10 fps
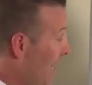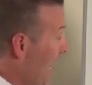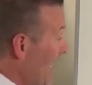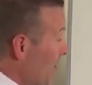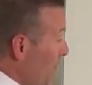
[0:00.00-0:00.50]

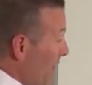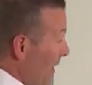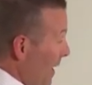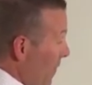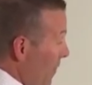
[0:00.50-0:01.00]
has to be
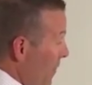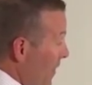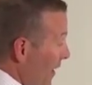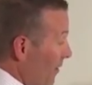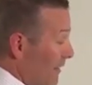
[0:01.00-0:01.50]
on
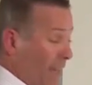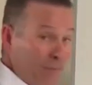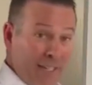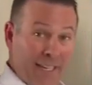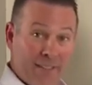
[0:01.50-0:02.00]
their
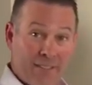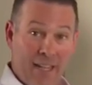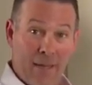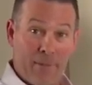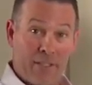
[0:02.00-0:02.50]
left-hand
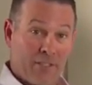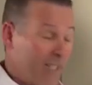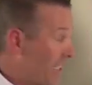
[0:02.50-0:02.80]
side because they